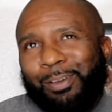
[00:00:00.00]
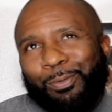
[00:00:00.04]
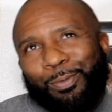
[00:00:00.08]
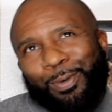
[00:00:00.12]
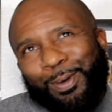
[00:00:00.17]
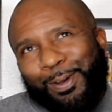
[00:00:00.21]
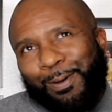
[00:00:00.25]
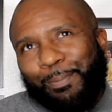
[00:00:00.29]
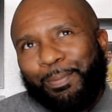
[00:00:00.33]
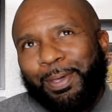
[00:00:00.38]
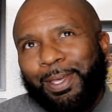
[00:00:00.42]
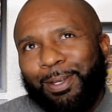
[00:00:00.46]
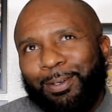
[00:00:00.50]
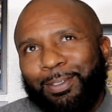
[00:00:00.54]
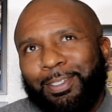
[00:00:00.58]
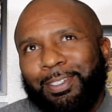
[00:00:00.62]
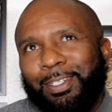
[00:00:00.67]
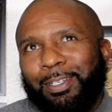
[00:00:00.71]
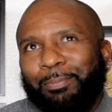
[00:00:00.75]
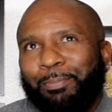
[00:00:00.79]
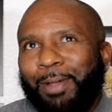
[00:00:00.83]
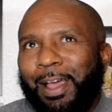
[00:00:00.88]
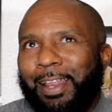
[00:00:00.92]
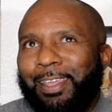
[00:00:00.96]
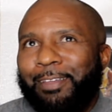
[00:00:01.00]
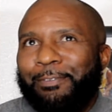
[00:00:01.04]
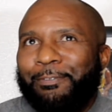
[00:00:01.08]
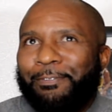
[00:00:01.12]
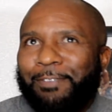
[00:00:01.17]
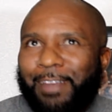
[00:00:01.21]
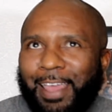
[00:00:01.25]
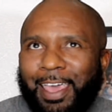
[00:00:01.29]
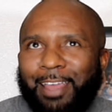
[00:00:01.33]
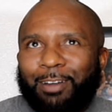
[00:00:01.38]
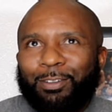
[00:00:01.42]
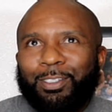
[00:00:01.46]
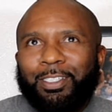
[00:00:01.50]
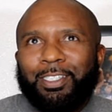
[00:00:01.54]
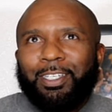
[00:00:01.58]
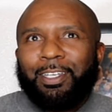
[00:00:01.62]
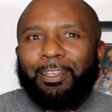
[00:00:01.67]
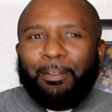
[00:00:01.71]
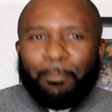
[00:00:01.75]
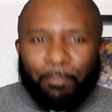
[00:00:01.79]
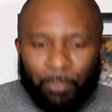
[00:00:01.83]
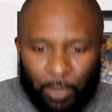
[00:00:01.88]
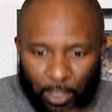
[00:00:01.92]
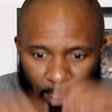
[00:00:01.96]
real Pendleton, probably flannel
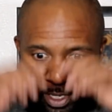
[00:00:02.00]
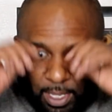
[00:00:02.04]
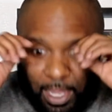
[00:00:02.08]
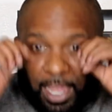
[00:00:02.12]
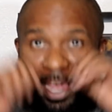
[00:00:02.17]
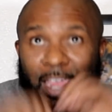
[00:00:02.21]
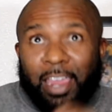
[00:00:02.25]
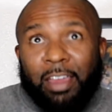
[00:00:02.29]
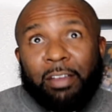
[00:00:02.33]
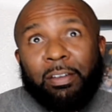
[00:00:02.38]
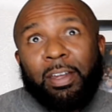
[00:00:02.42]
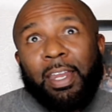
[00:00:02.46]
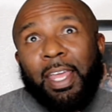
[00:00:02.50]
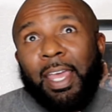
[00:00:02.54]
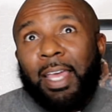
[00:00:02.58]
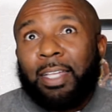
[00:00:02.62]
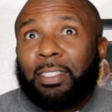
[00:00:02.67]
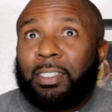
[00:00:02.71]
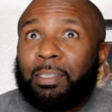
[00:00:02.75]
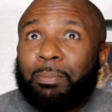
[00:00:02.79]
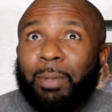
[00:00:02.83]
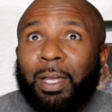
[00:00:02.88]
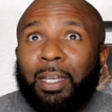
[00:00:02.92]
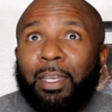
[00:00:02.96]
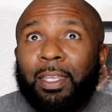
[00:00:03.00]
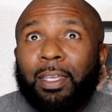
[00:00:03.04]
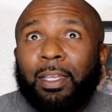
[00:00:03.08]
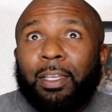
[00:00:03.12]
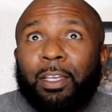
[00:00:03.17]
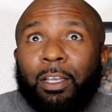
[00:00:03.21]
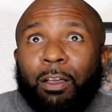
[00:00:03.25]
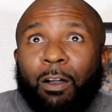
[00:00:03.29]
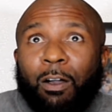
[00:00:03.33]
tin, hair nets, my nigga,